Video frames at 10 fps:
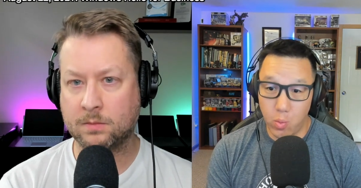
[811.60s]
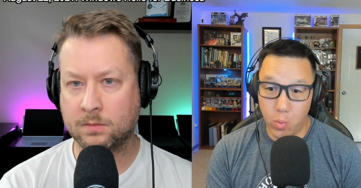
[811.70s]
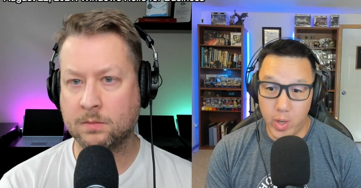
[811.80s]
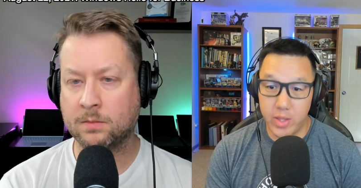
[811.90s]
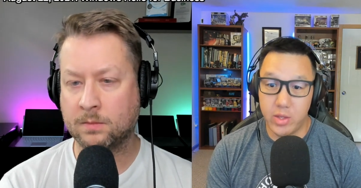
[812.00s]

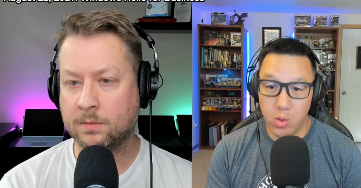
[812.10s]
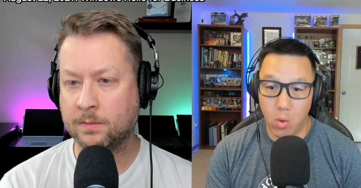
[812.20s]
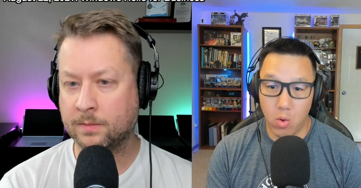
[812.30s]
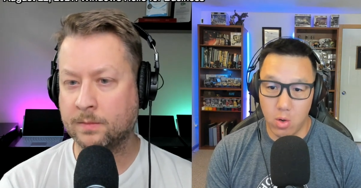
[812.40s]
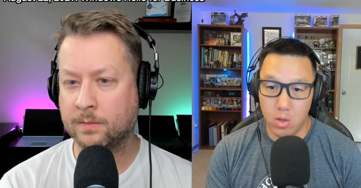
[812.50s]
Speaker 1: with
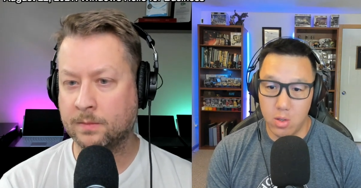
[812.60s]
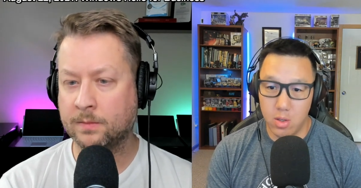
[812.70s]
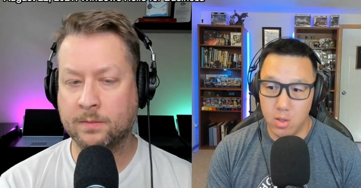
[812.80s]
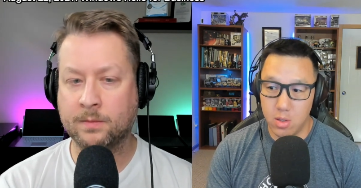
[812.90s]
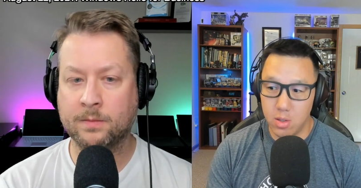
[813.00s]
your
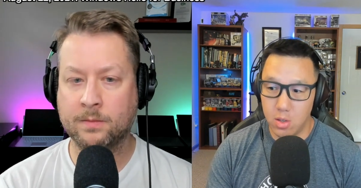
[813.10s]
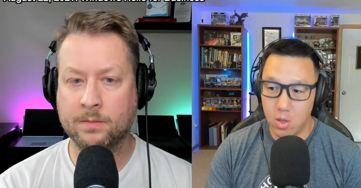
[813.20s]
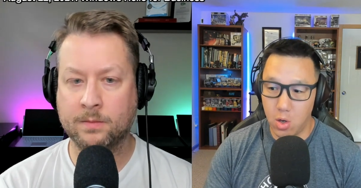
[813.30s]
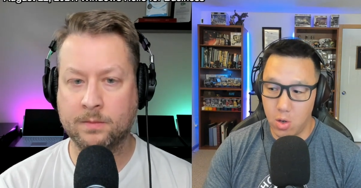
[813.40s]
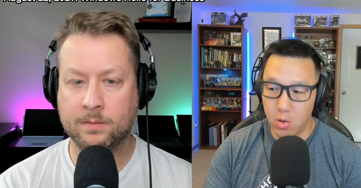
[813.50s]

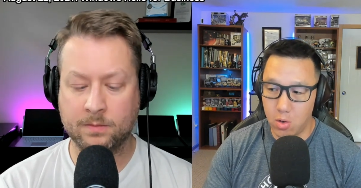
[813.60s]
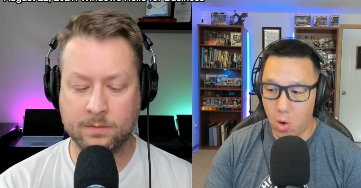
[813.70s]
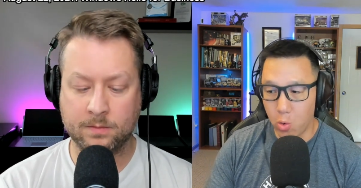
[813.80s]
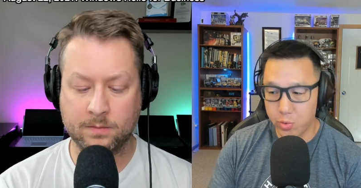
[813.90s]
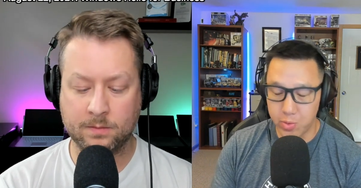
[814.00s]

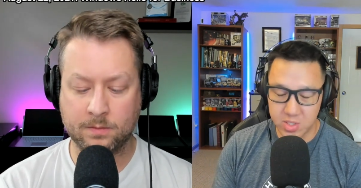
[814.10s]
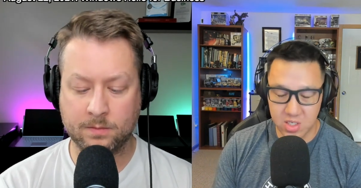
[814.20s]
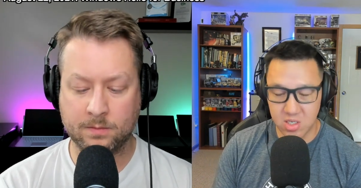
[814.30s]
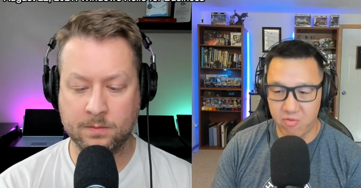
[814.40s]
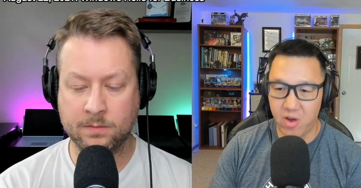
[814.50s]

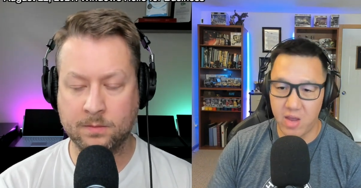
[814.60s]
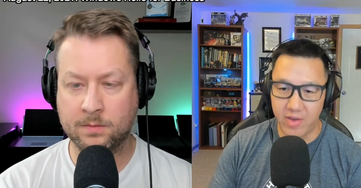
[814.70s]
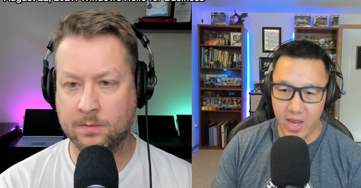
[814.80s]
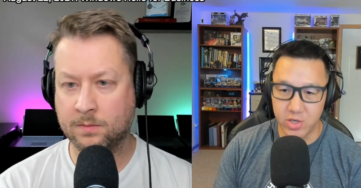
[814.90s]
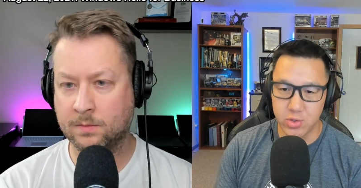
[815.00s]
O365
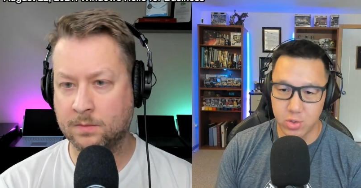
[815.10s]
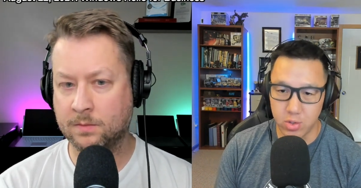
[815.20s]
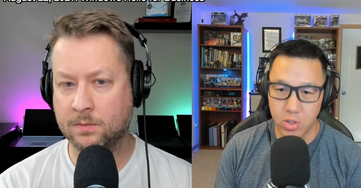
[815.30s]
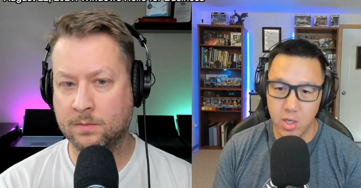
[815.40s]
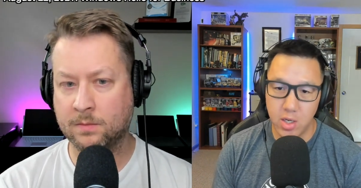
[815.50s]

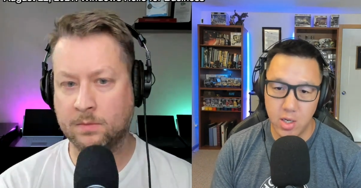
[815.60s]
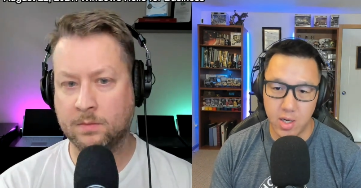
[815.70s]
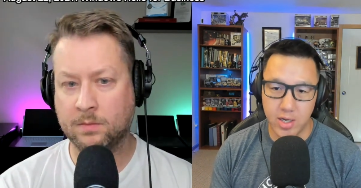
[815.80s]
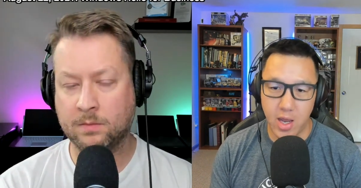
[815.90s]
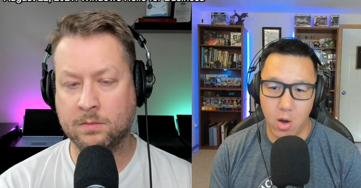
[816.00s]
Azure
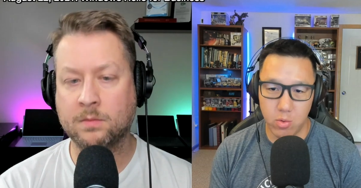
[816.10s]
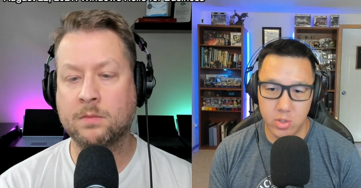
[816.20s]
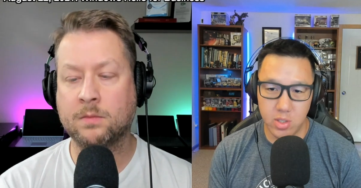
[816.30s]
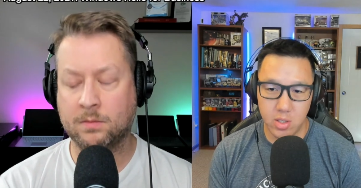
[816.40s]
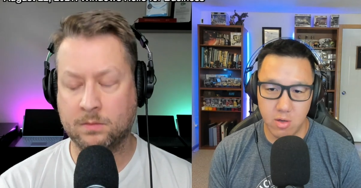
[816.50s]

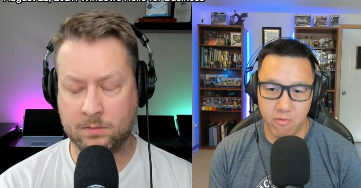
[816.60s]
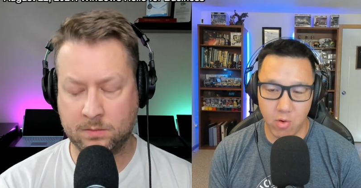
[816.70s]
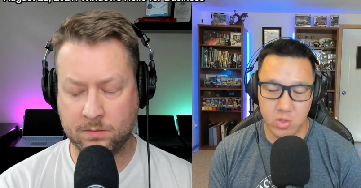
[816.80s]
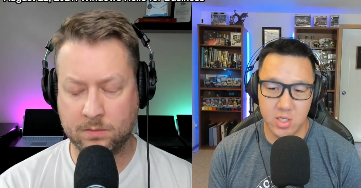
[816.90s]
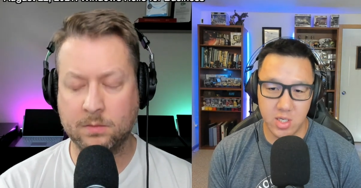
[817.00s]
account
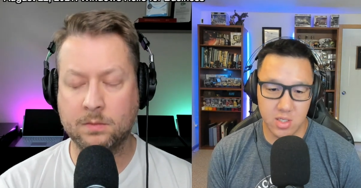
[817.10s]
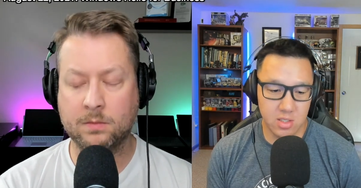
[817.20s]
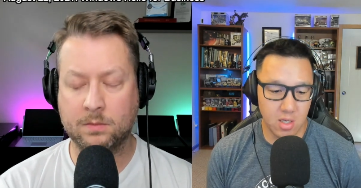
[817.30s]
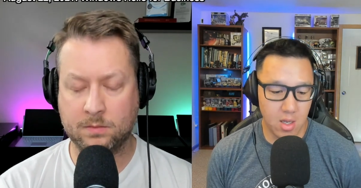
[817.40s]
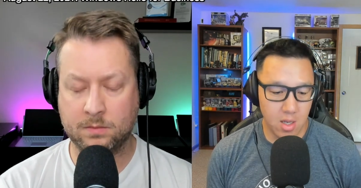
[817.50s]
versus
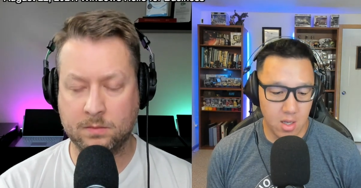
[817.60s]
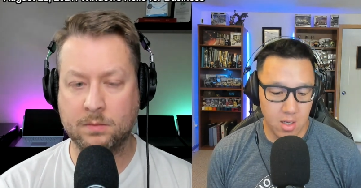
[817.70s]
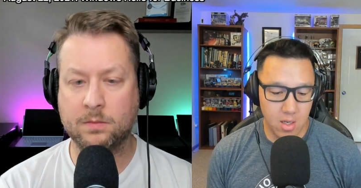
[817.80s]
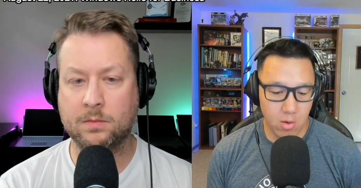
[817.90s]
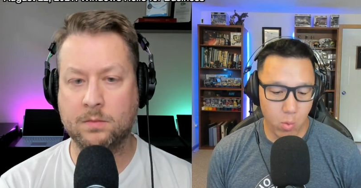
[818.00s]

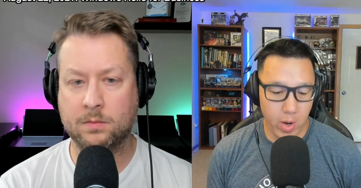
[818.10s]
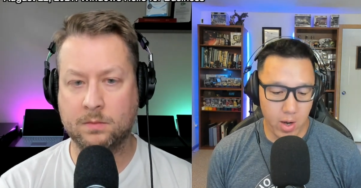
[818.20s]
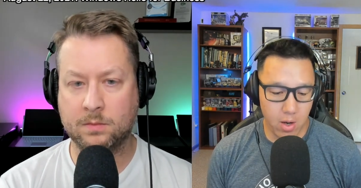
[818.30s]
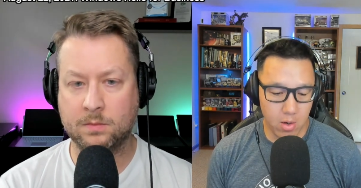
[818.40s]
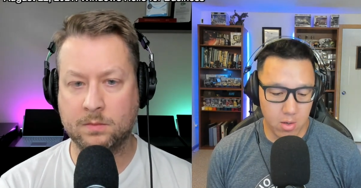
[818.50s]

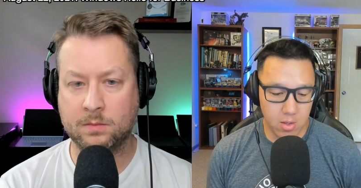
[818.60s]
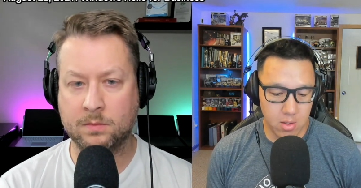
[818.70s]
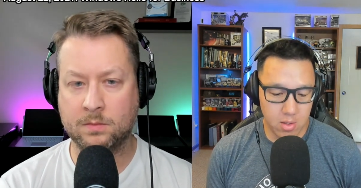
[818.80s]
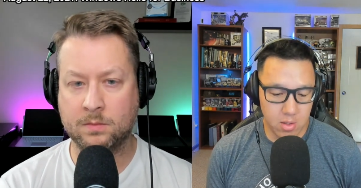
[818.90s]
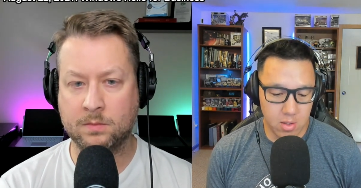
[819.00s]
where
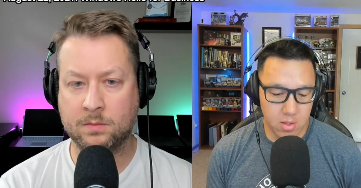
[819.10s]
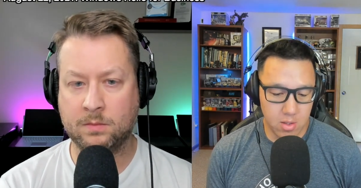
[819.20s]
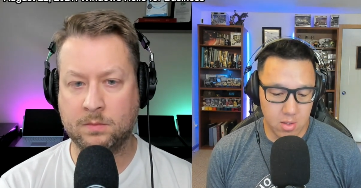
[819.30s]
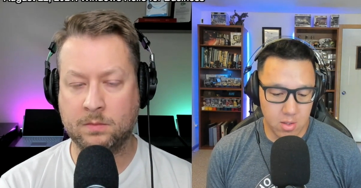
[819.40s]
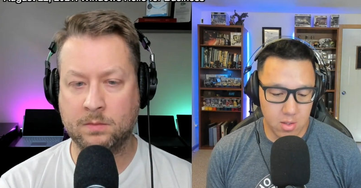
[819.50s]

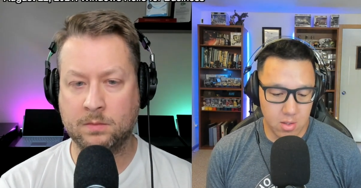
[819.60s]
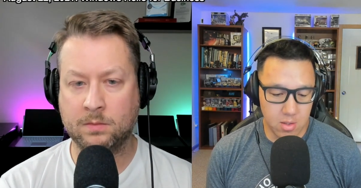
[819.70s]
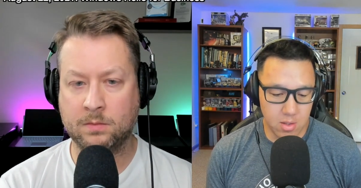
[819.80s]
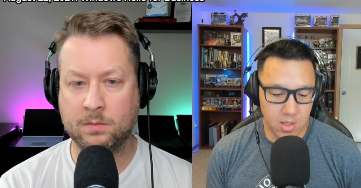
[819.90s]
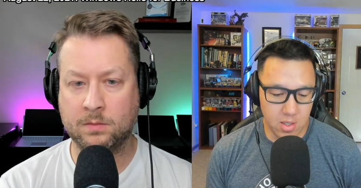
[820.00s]

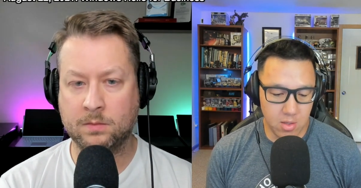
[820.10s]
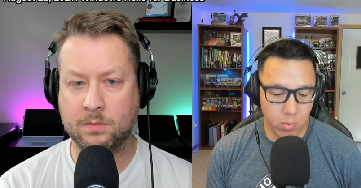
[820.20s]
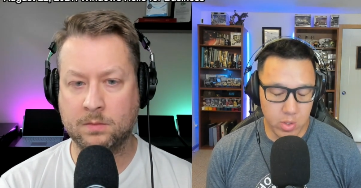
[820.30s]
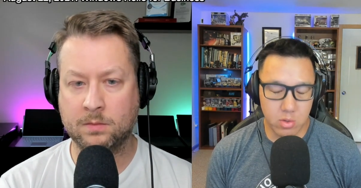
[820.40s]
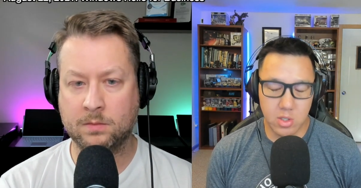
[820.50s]
the
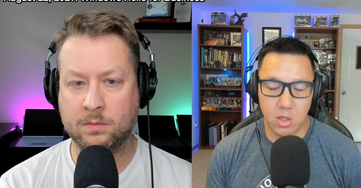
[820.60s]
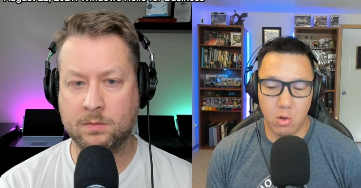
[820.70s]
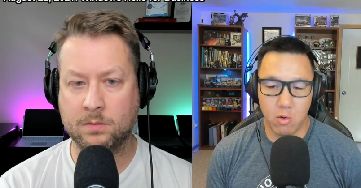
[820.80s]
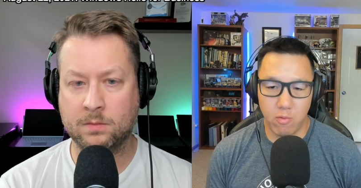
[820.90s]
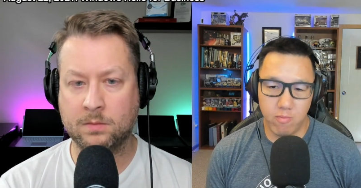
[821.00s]
Windows
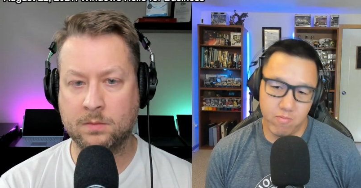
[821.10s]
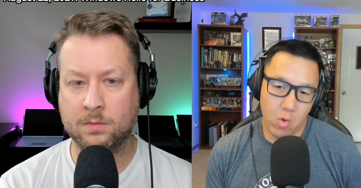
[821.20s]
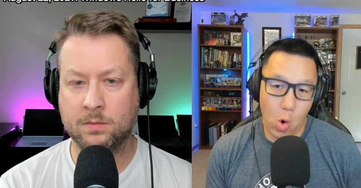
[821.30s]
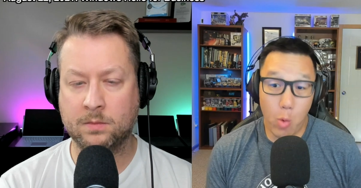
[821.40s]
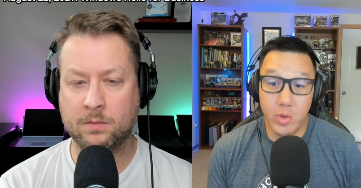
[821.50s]
Hello
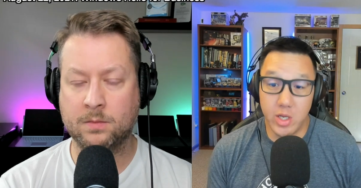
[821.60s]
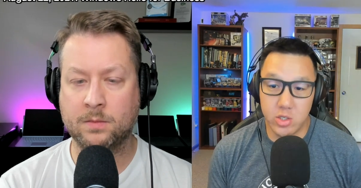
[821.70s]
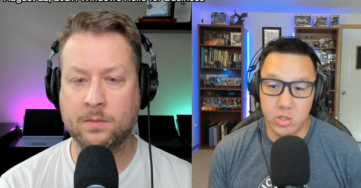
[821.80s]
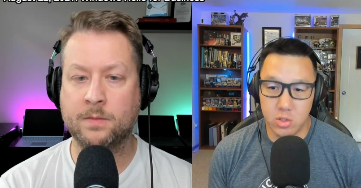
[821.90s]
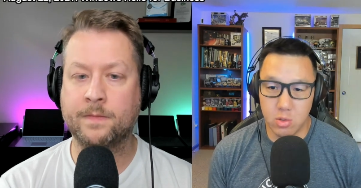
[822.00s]
Home
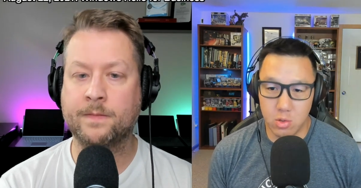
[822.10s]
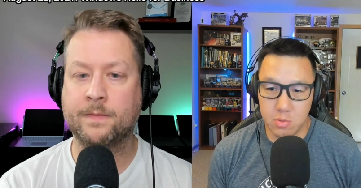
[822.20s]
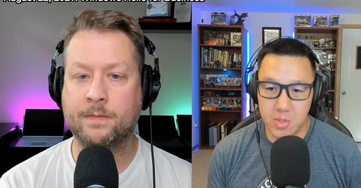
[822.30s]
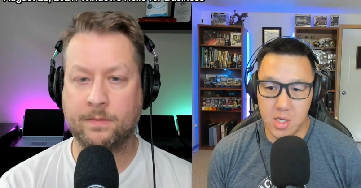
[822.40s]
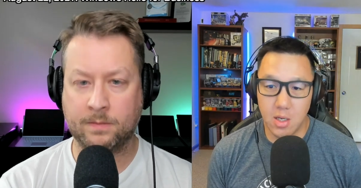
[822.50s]
Edition, so to
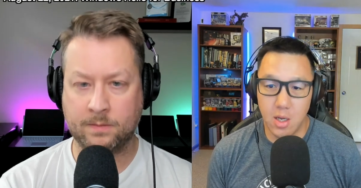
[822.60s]
speak,